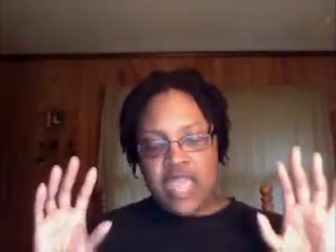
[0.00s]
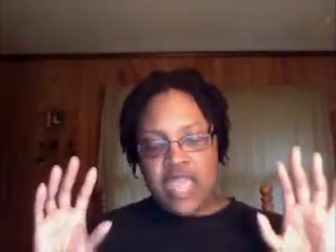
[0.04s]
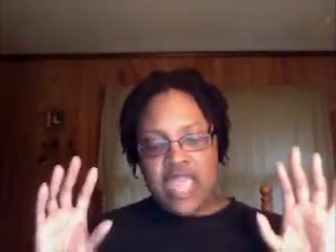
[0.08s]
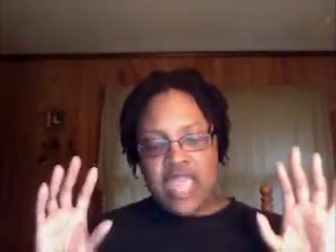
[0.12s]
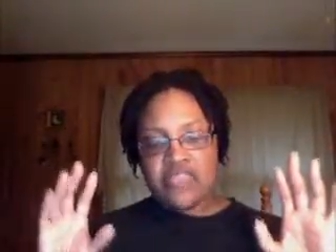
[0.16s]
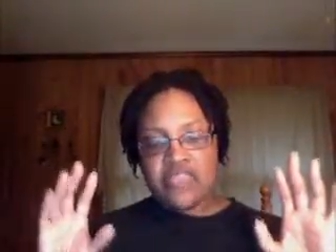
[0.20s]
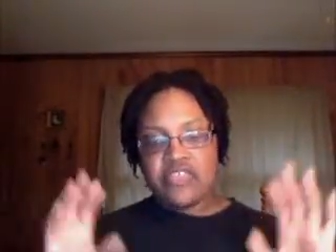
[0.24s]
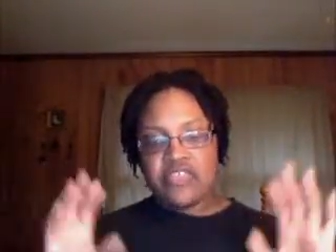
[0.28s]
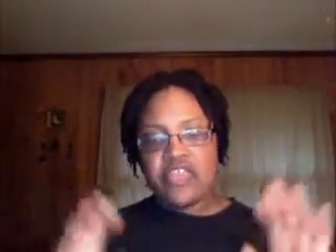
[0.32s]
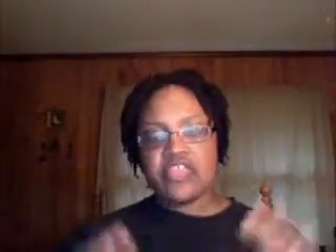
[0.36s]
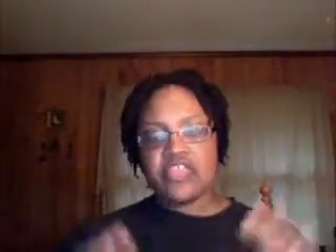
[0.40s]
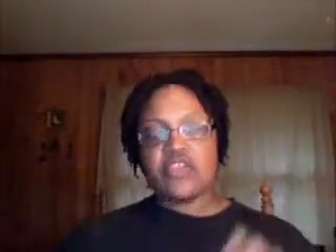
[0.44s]

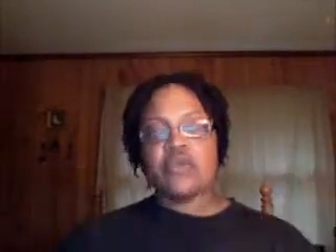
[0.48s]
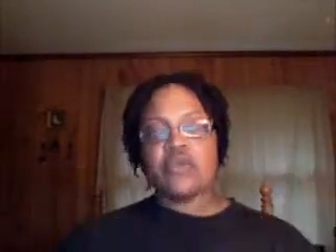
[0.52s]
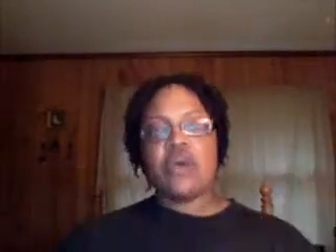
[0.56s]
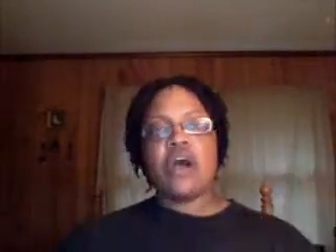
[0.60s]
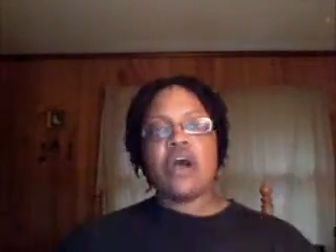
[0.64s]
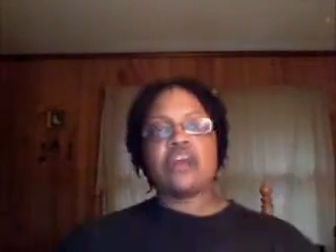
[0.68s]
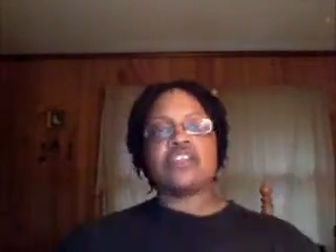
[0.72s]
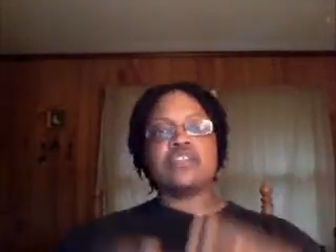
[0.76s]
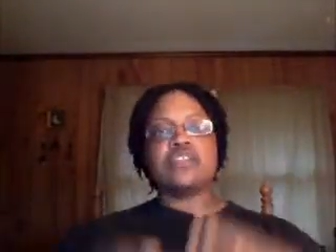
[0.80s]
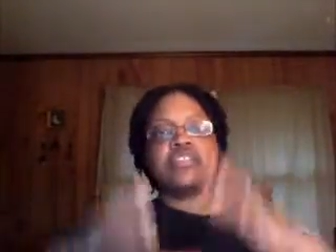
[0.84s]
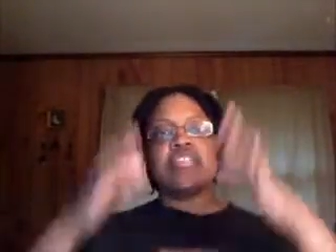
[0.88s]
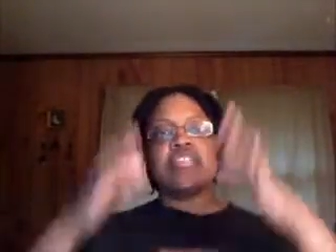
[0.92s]
and then you
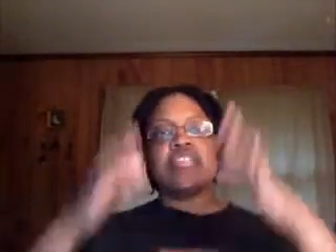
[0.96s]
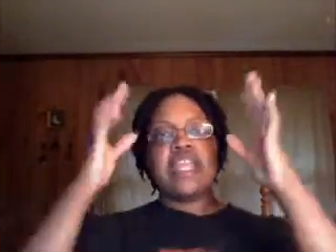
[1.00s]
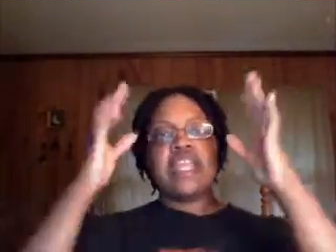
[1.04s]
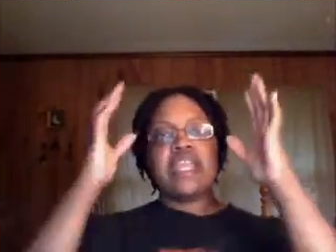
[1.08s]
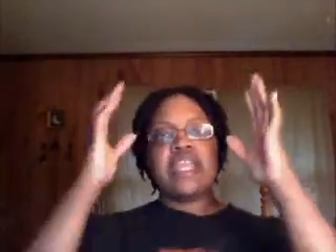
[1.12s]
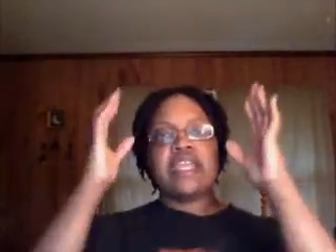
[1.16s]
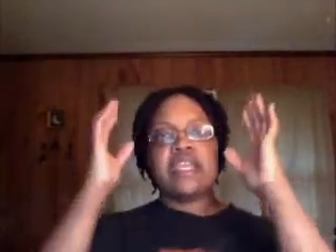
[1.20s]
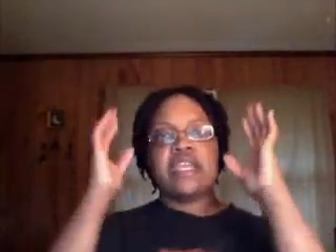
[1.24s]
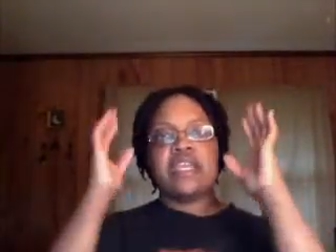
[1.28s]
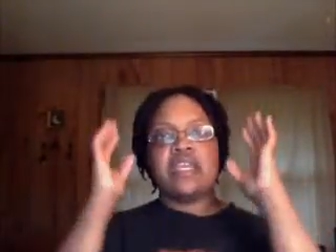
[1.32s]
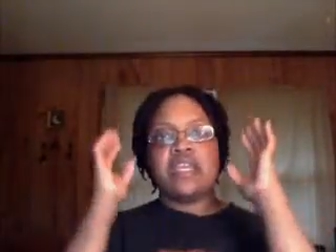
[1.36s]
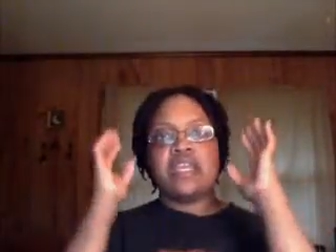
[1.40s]
also
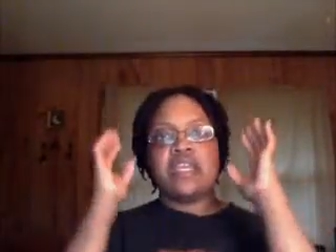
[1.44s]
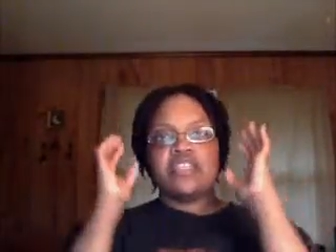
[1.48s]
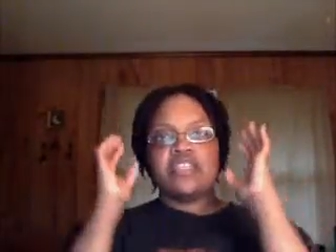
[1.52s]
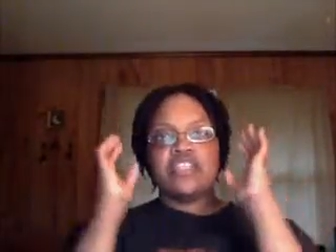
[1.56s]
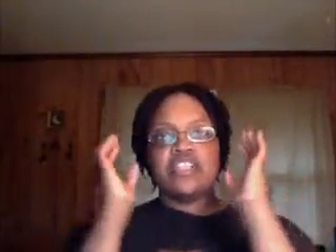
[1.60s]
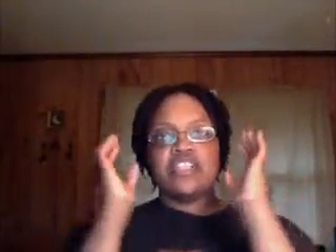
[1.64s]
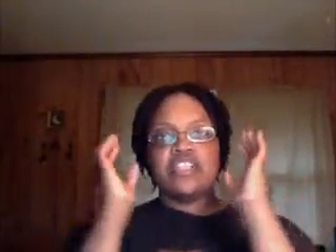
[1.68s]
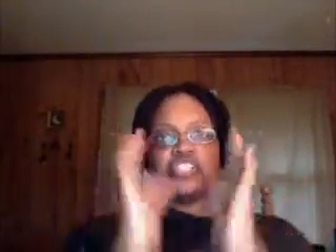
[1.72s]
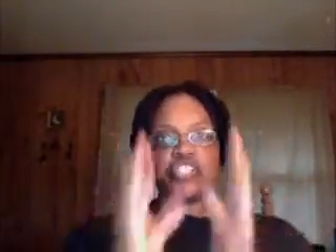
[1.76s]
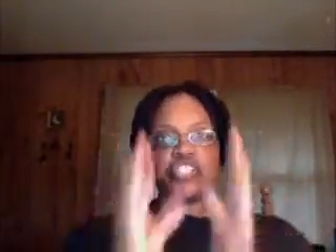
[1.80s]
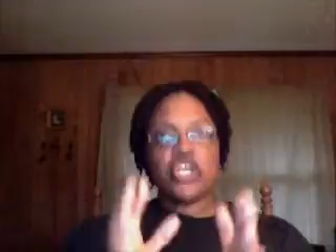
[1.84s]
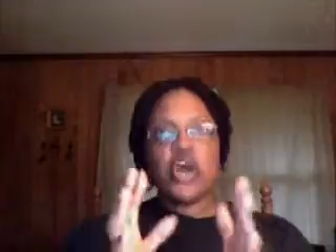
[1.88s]
take
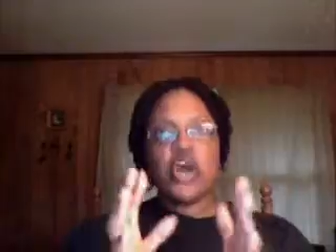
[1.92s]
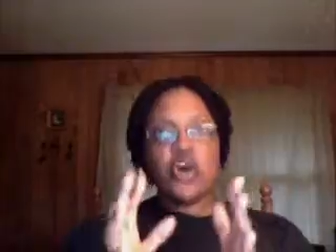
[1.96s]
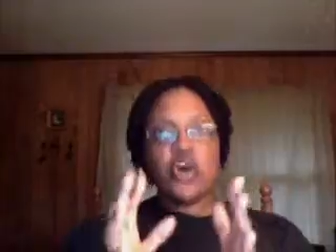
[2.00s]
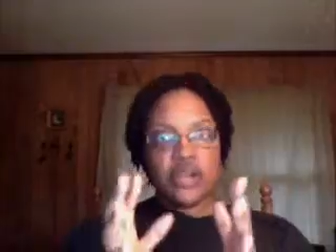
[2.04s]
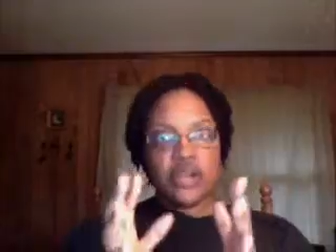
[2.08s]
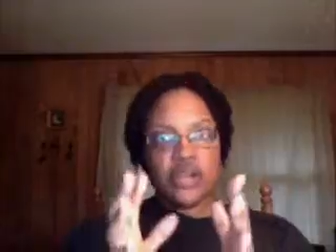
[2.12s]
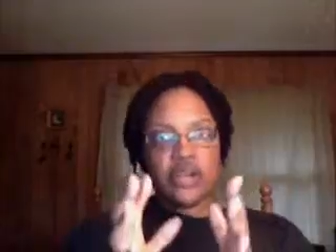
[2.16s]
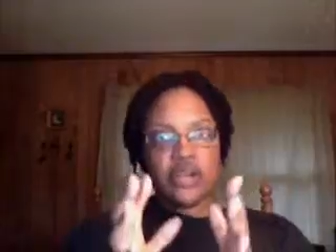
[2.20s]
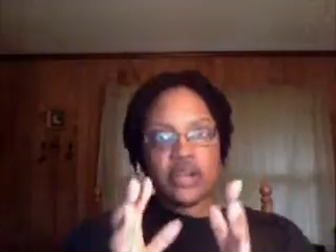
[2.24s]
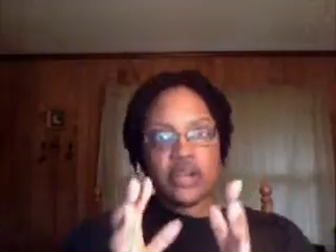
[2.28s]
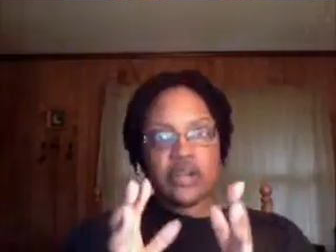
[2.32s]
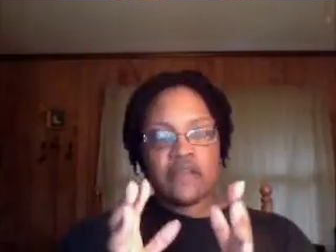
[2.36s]
the
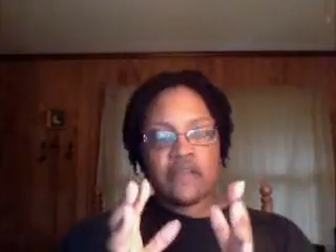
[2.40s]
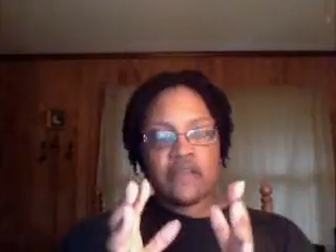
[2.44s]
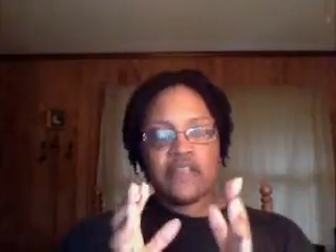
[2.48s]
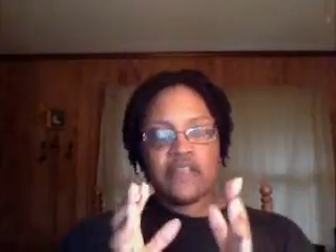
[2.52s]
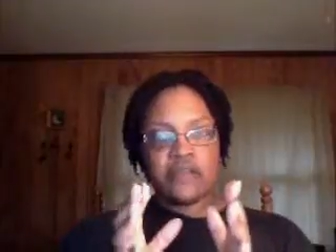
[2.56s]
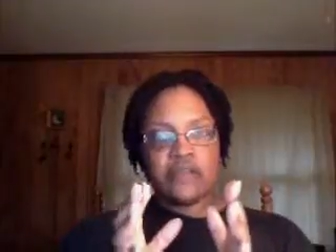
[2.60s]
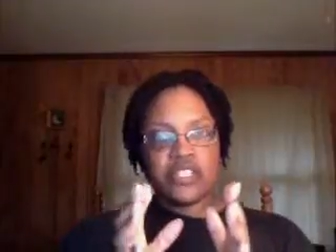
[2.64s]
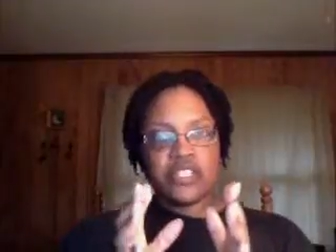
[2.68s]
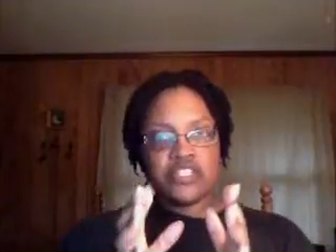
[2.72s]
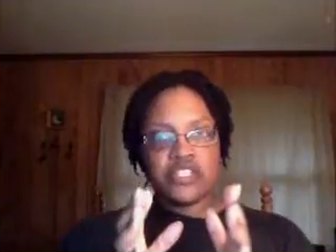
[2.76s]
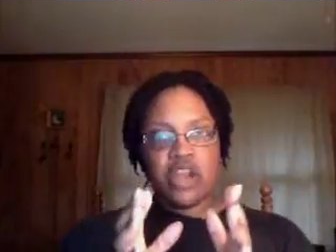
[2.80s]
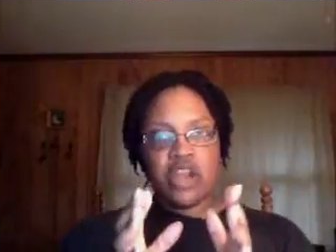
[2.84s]
Joker
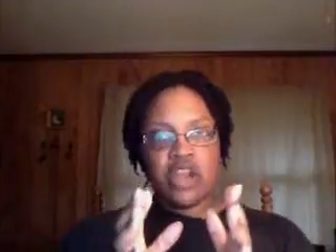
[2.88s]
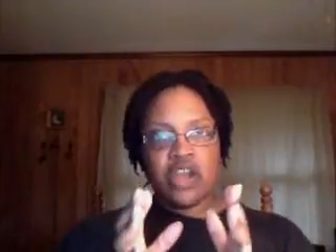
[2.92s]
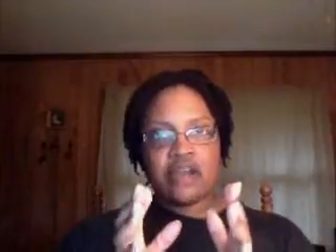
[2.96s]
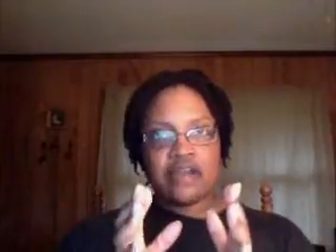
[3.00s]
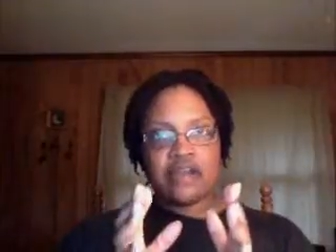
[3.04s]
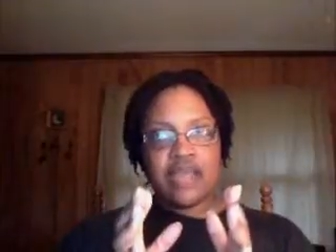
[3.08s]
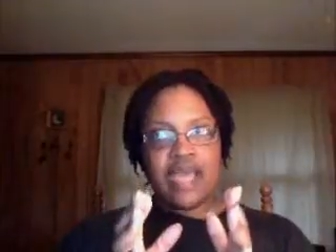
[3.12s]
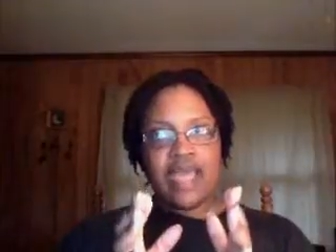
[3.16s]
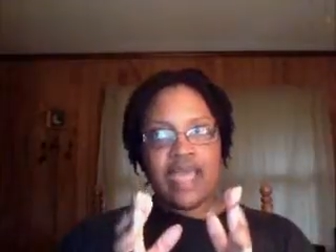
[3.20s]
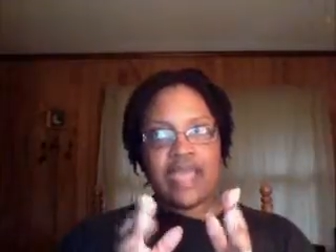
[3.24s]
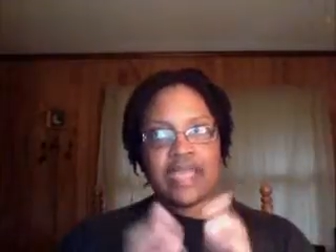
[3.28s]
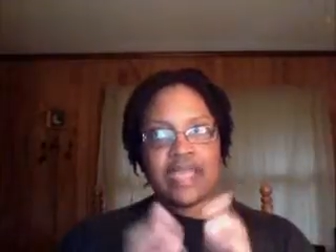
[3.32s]
from The Dark
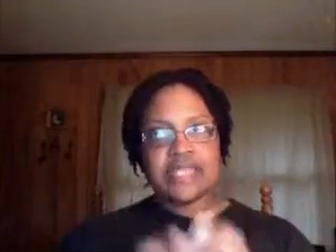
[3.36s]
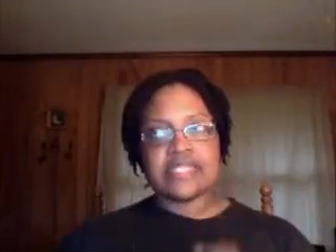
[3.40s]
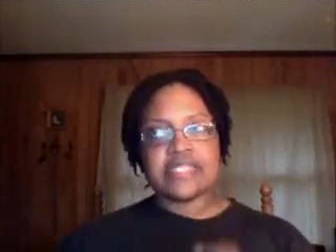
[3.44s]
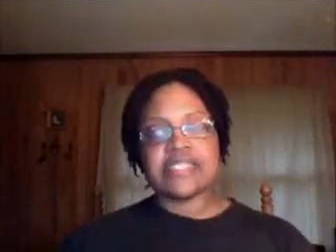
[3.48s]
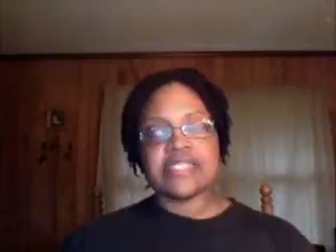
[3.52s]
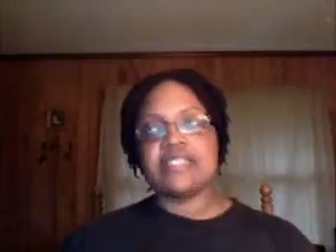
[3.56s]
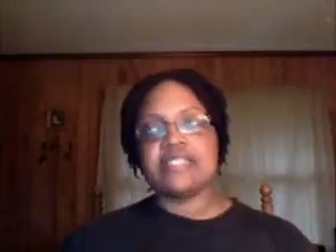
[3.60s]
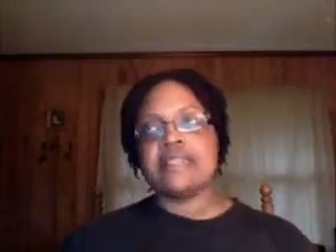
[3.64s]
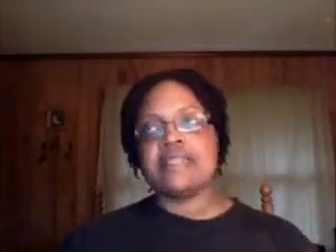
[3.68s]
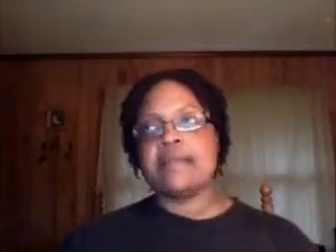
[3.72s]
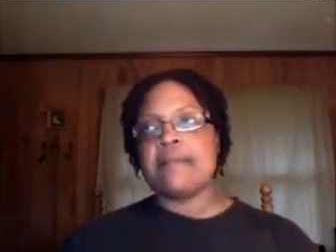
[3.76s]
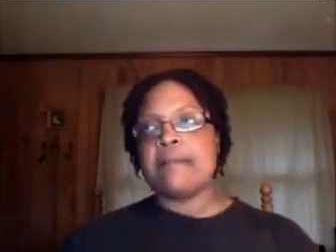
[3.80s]
Knight